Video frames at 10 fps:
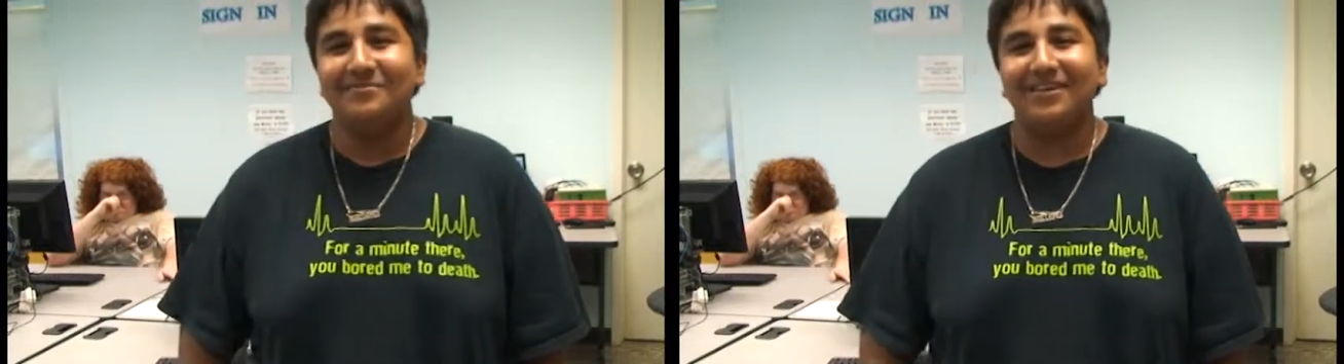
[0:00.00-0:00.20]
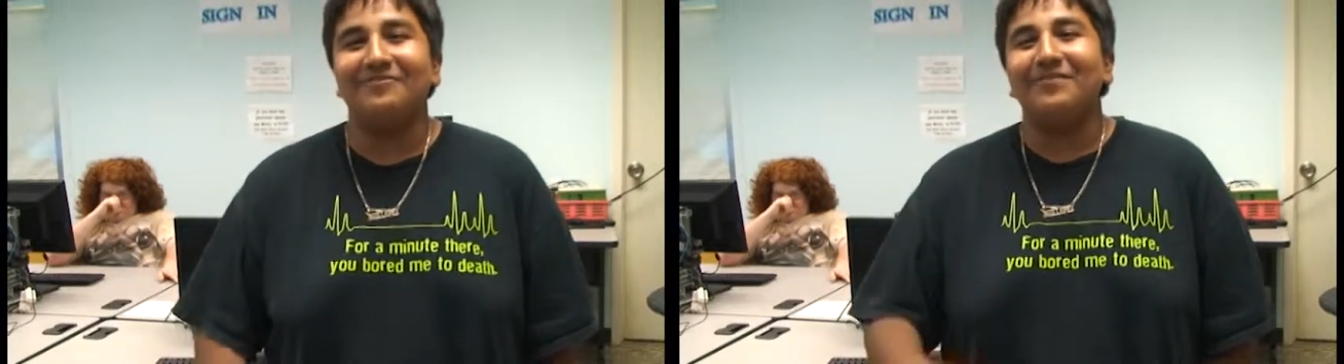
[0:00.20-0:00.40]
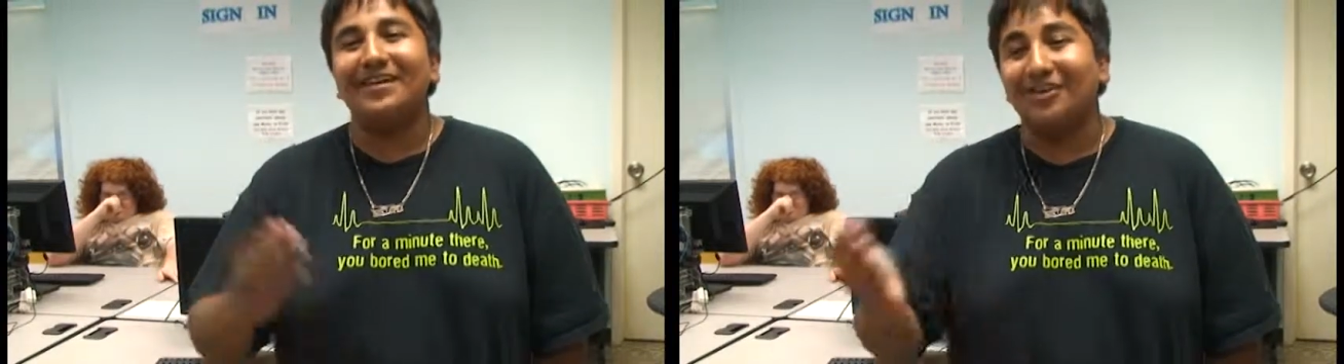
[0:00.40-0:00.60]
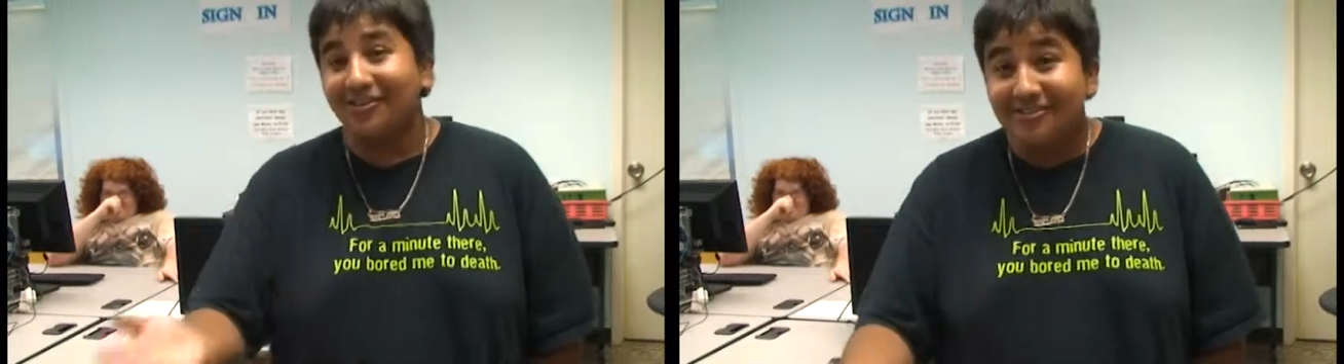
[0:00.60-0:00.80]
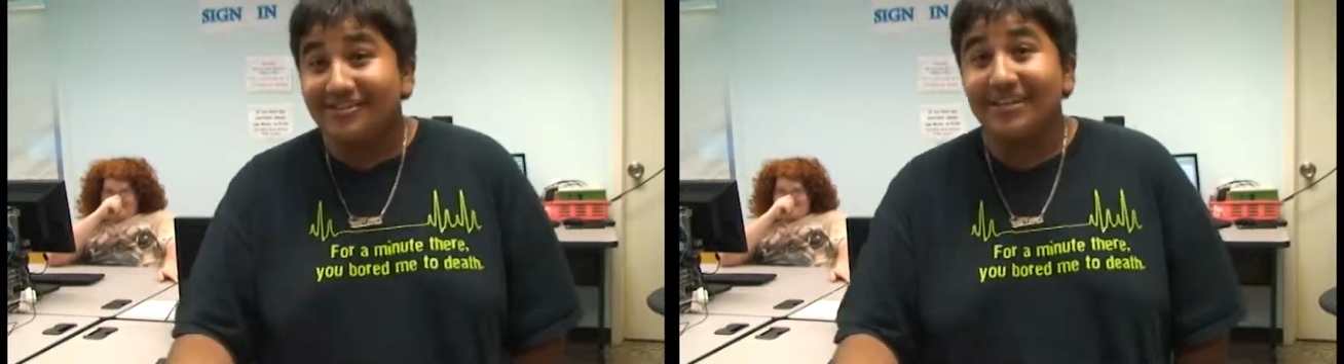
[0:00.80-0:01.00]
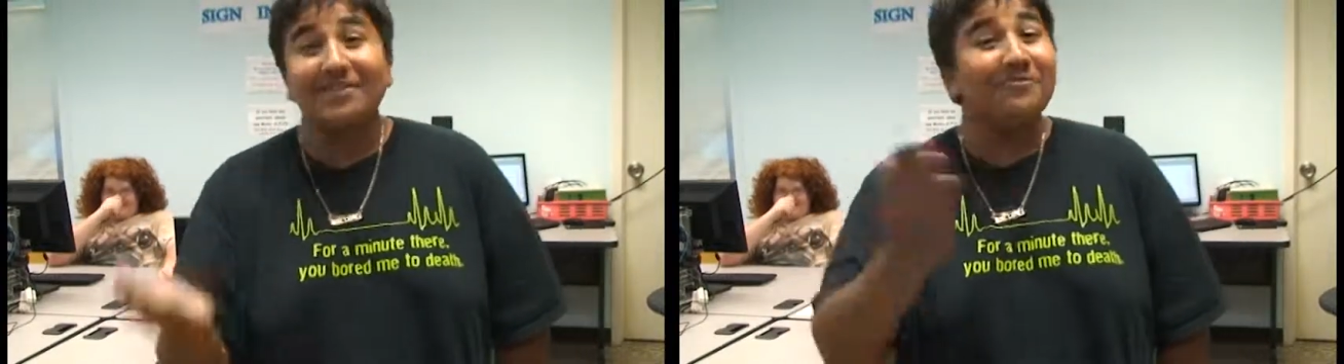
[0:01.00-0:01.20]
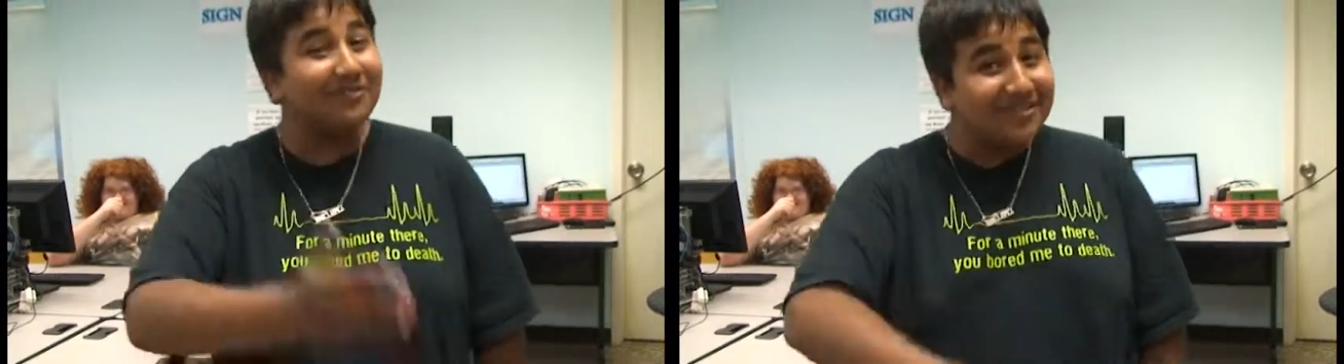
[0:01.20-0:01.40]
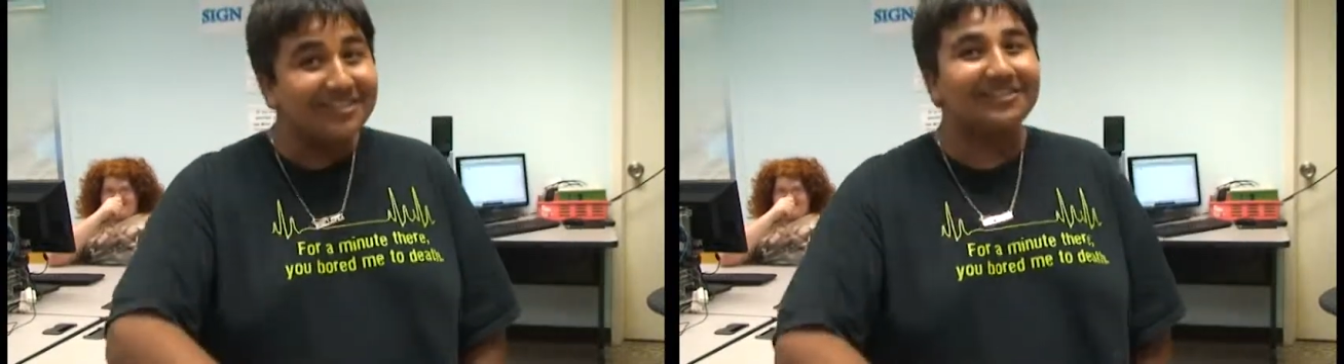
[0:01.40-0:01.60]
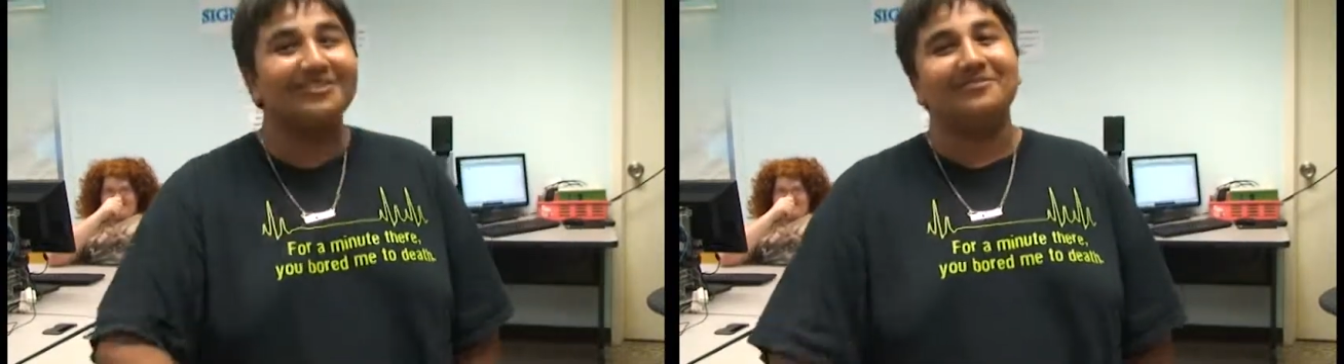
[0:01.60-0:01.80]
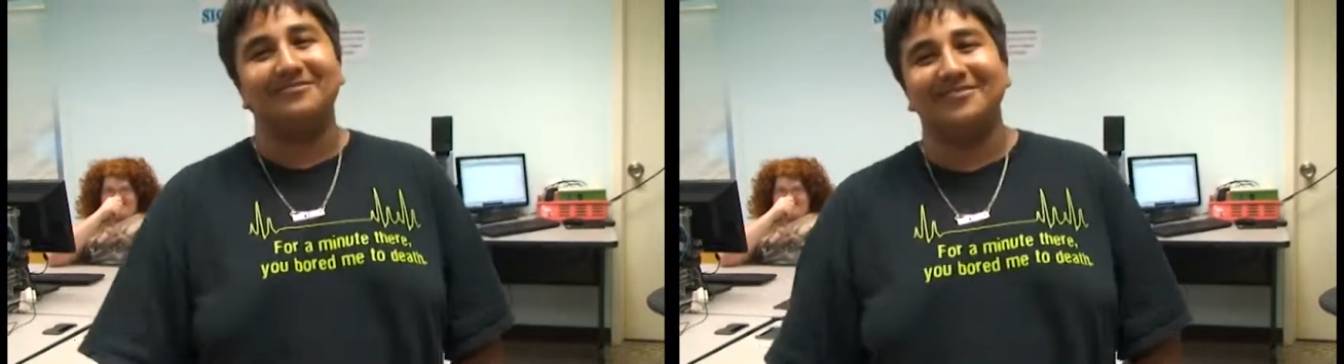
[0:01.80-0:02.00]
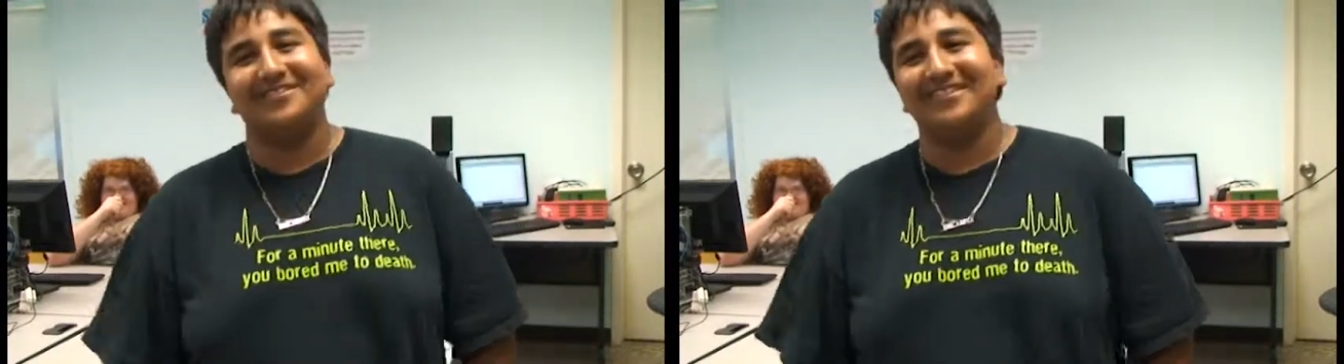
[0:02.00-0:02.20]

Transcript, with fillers: But if it could, it wouldn't chuck wood.